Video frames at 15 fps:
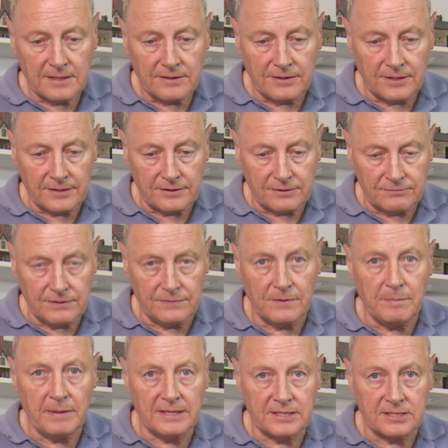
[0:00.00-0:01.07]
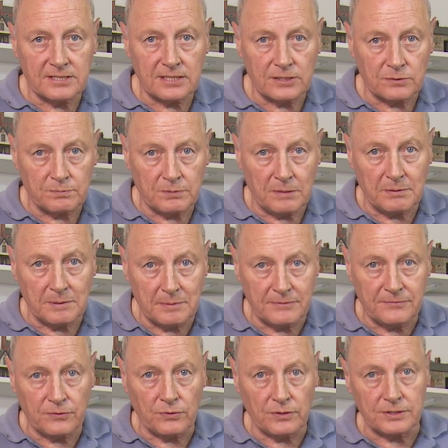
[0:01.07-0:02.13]
that the riverbed is sealed probably
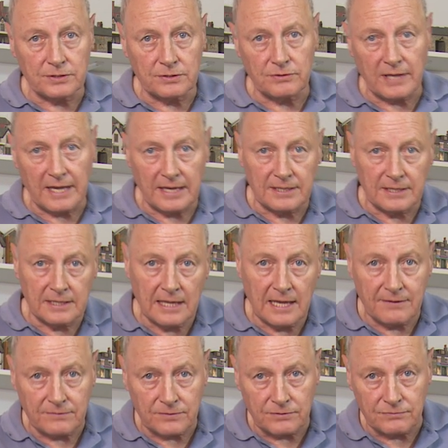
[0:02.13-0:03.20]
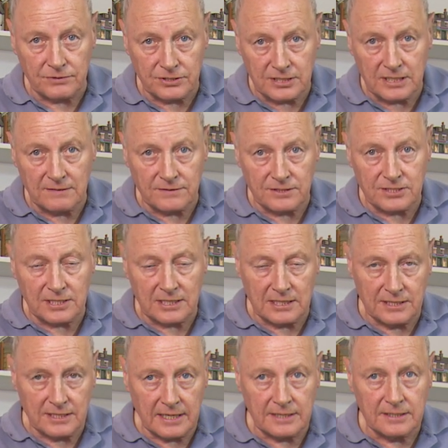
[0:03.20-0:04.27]
before I do that and I haven't received the
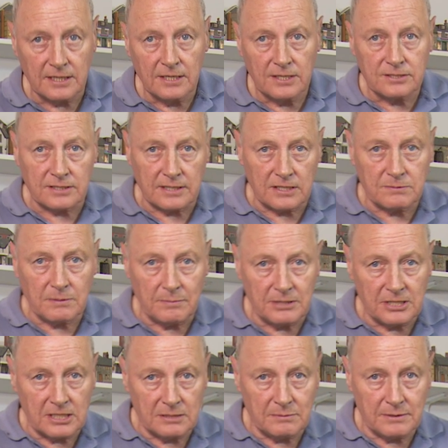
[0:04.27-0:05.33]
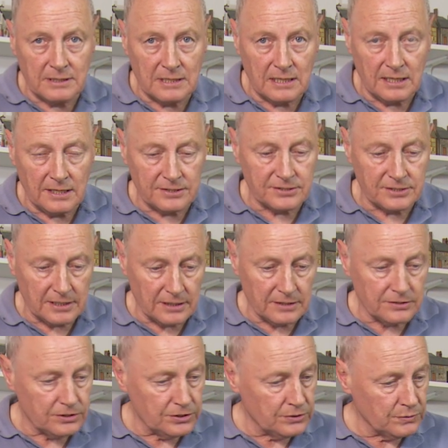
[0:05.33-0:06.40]
sealant yet so that's probably going to be the last thing
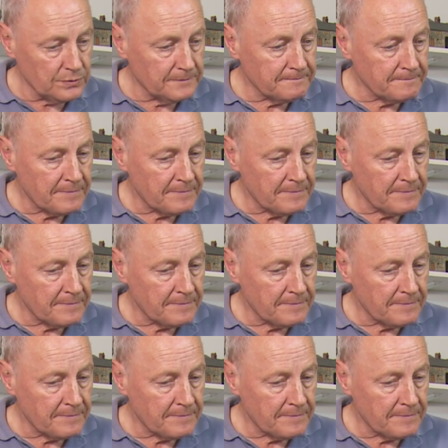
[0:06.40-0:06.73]
I do.